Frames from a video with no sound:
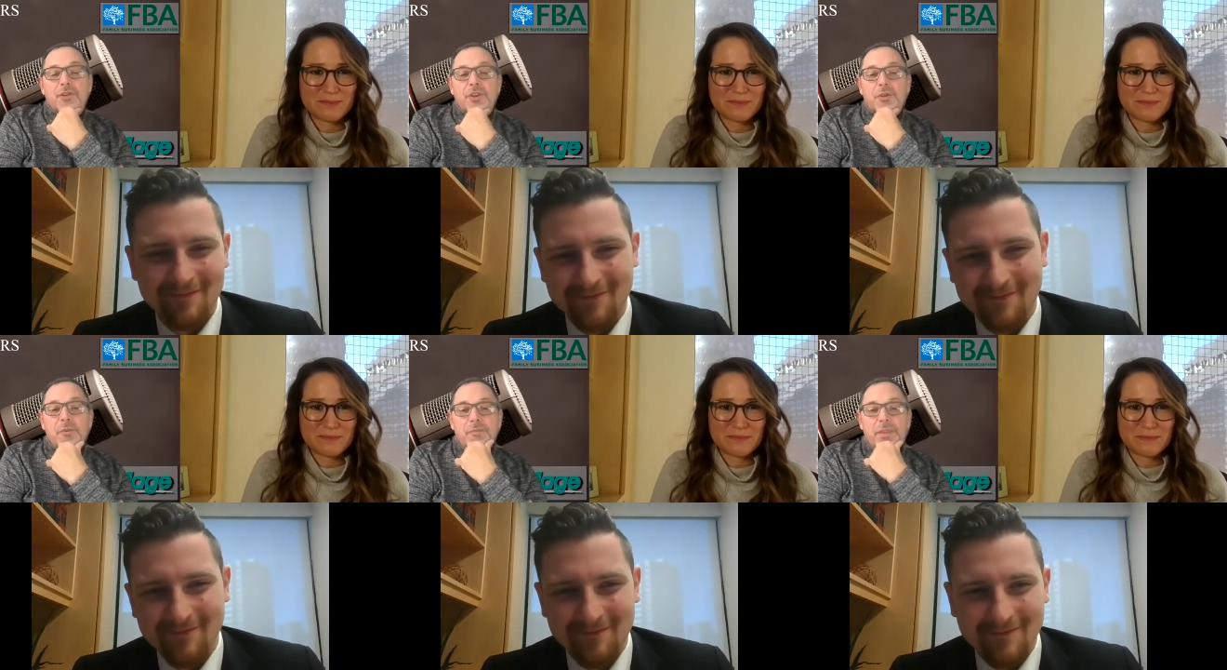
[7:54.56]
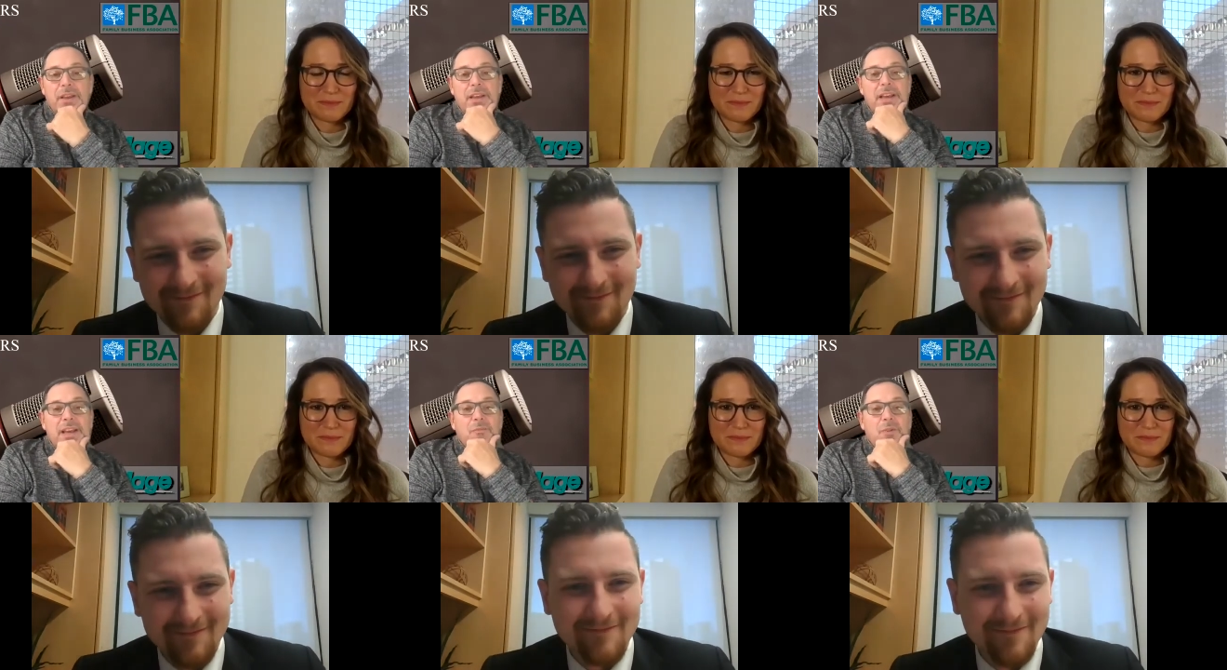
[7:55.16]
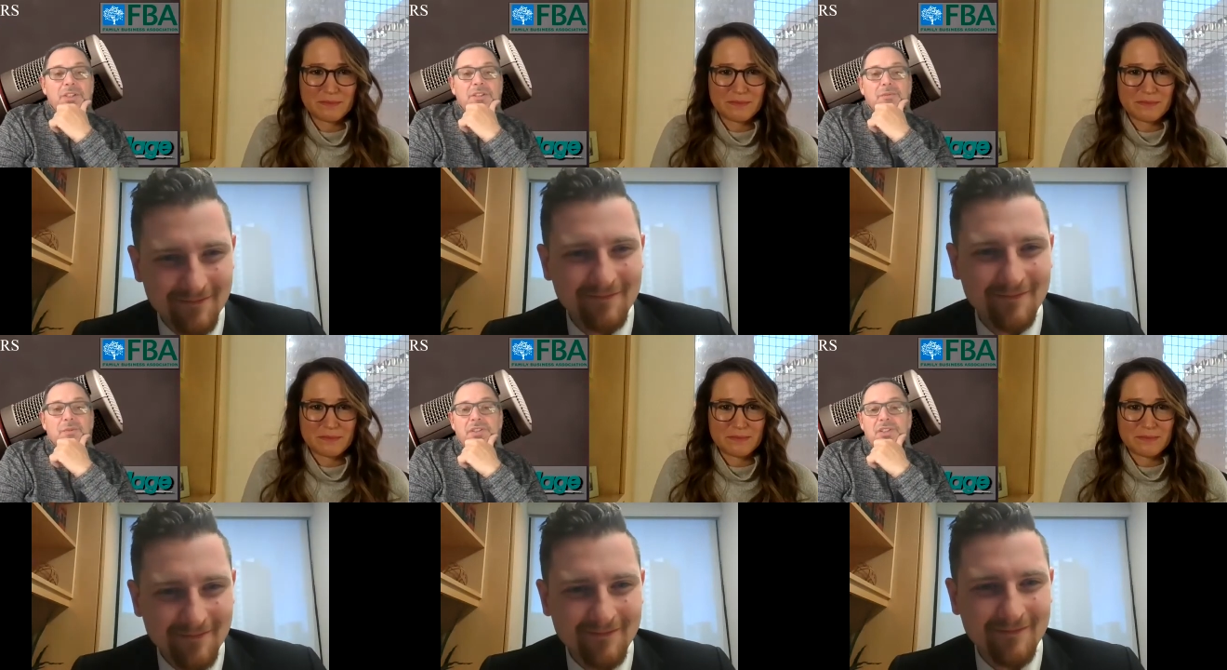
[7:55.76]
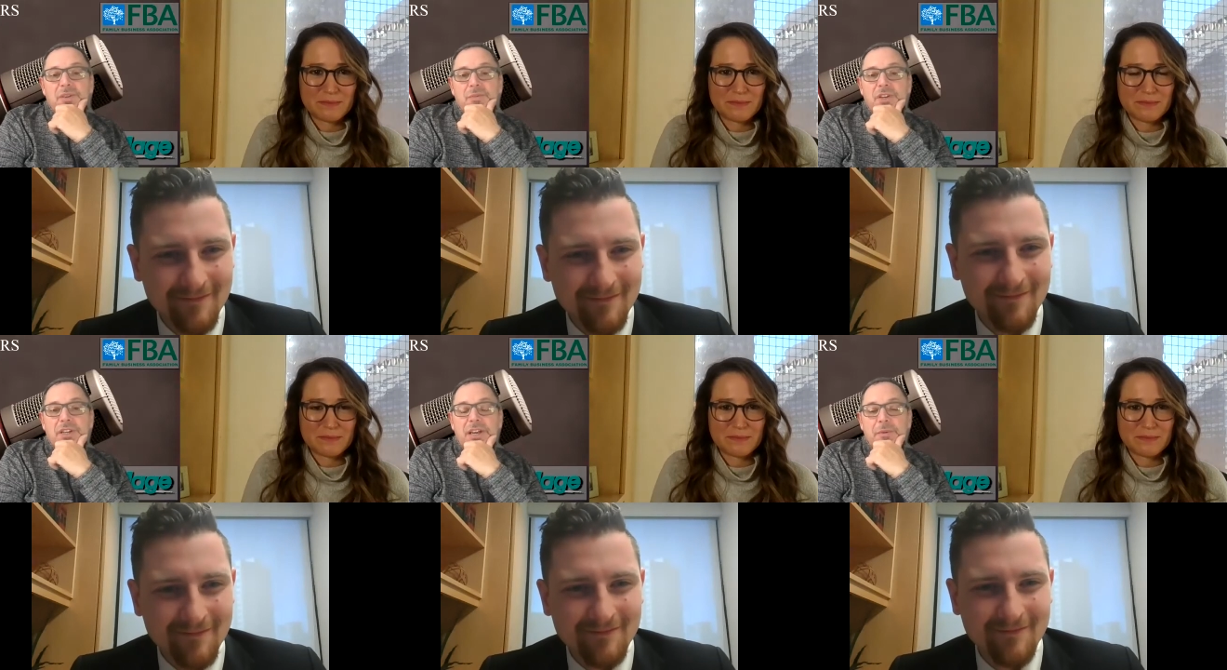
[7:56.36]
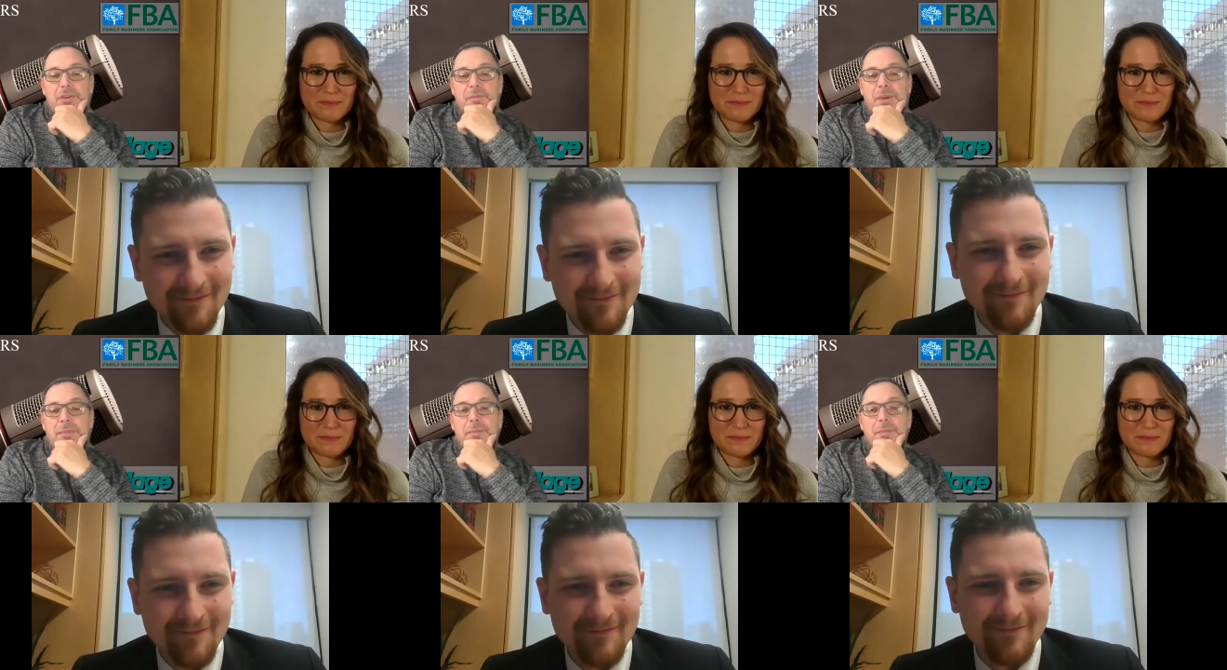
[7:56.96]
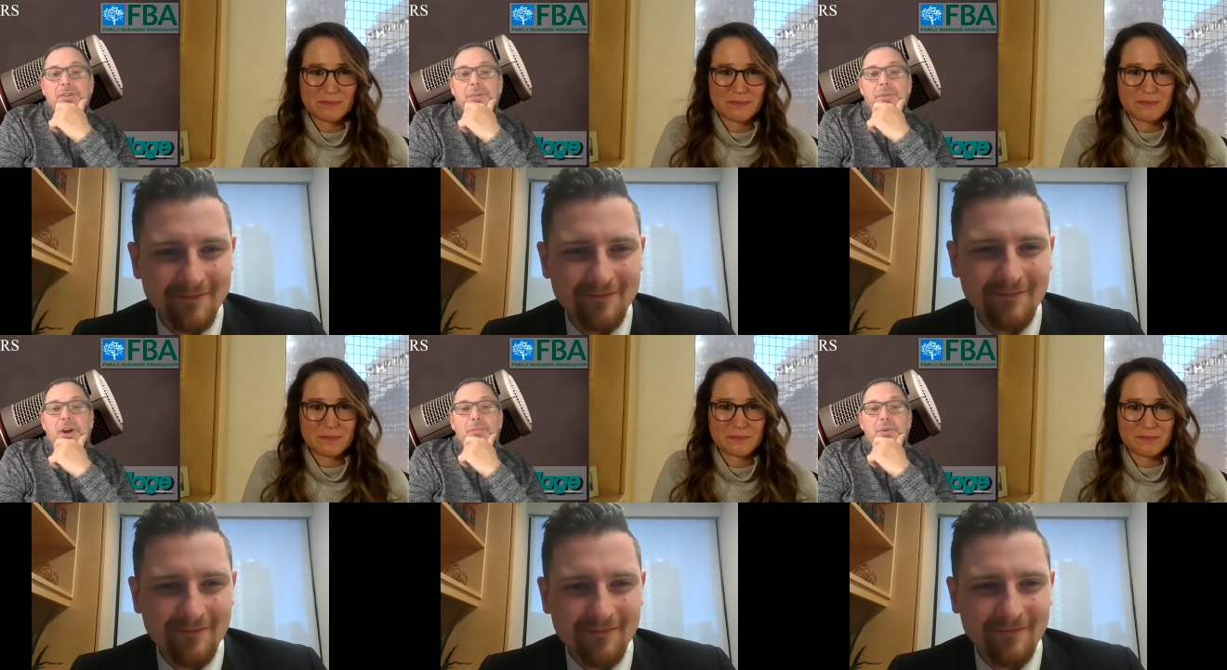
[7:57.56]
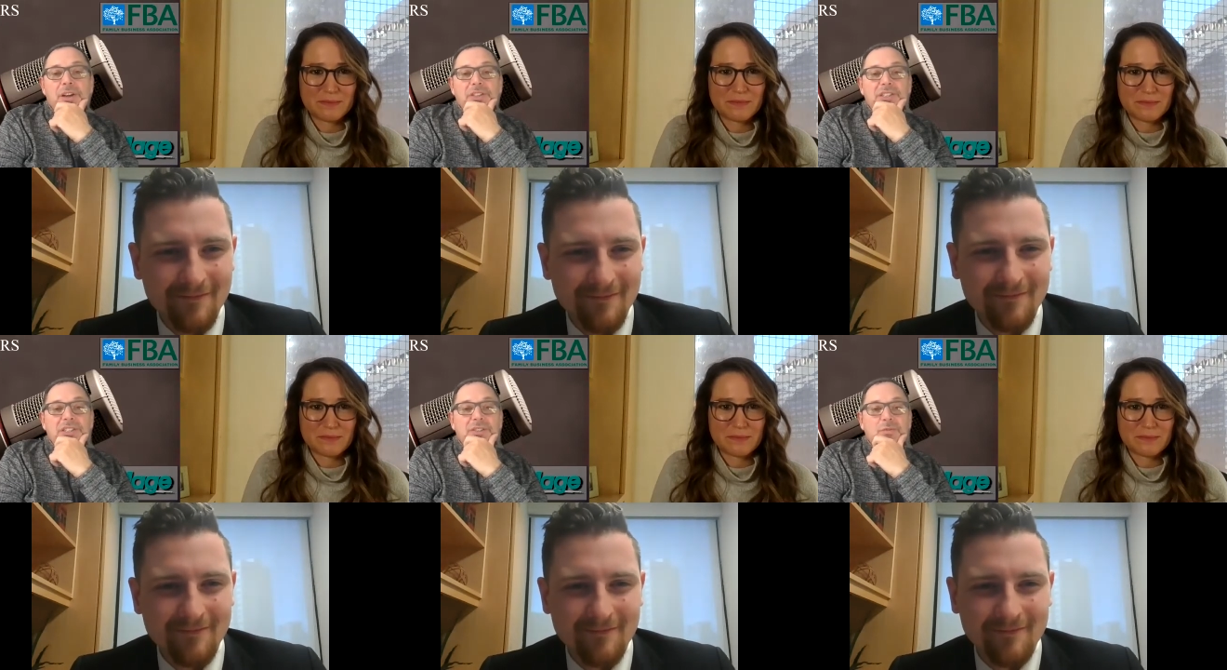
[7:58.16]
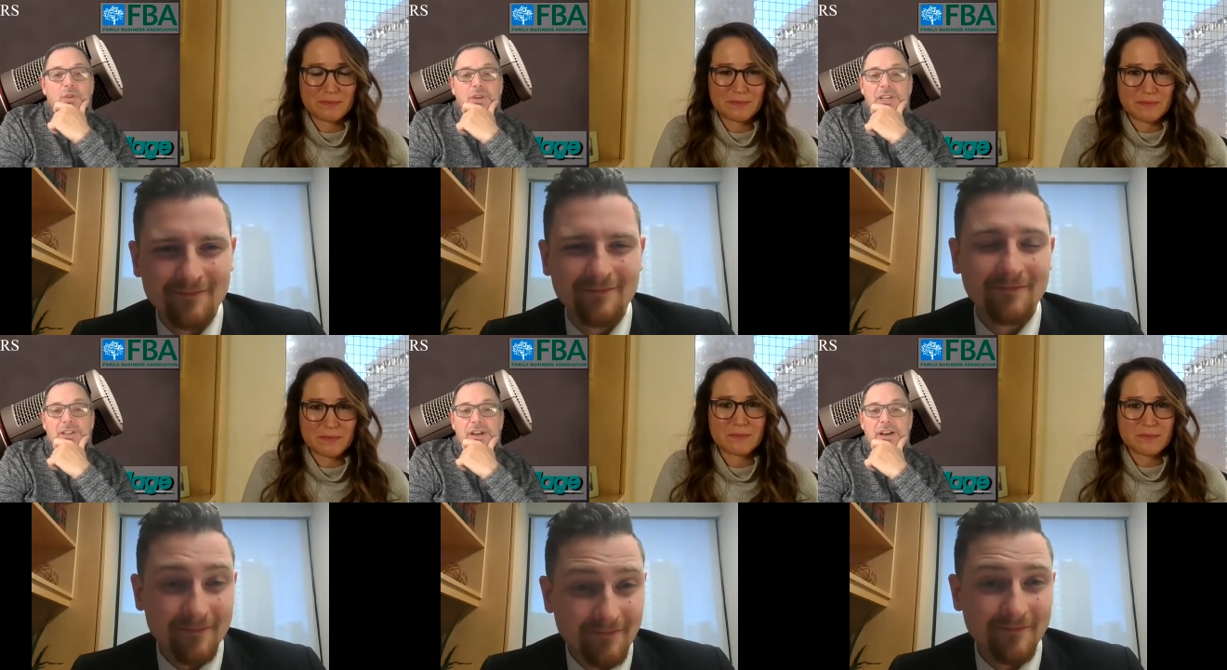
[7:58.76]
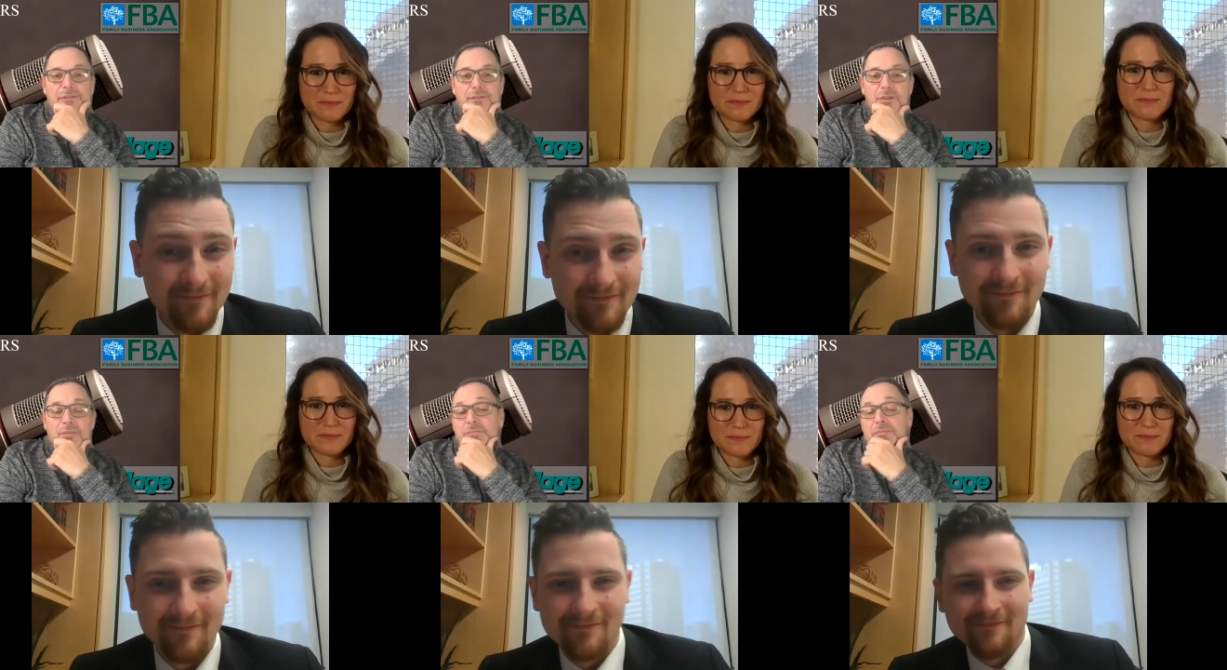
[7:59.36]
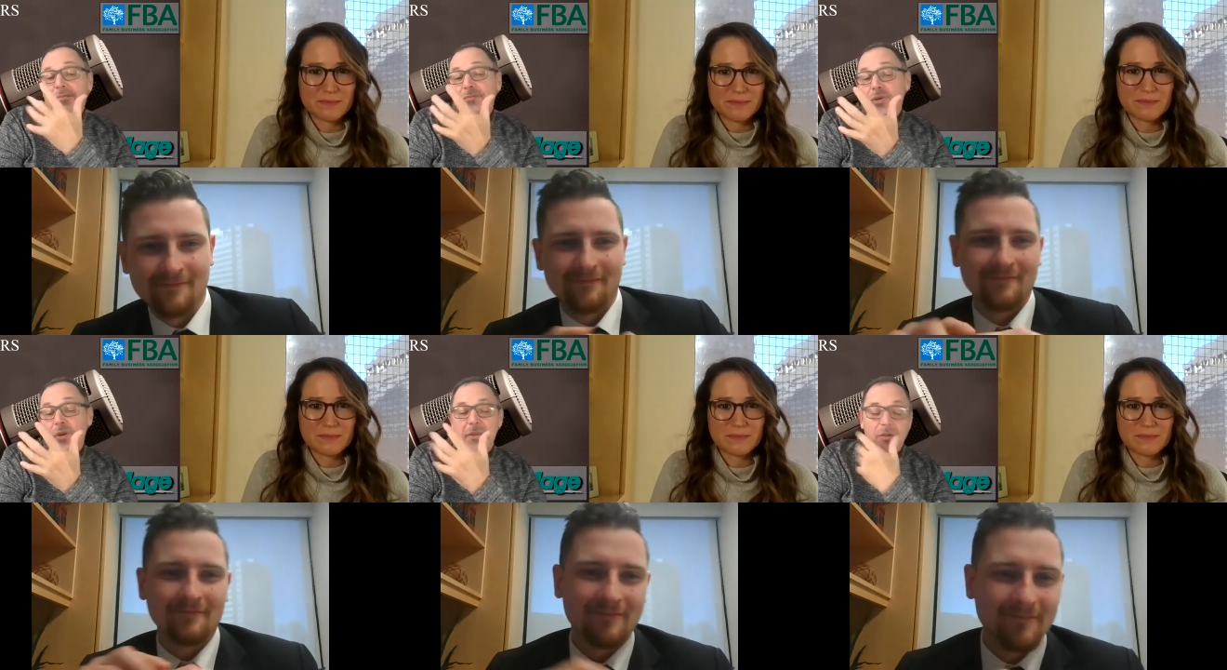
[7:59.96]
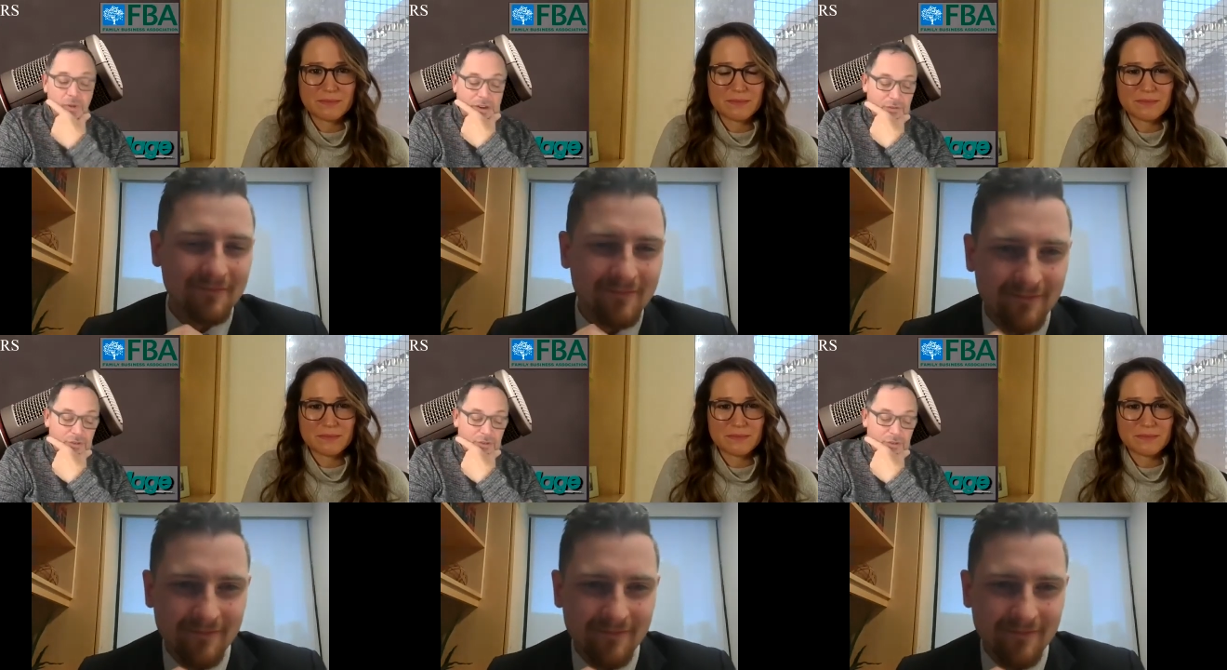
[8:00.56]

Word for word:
Speaker 1: you and wants wants to communicate with you, maybe about the bar process, working at a law firm, employment, whatever it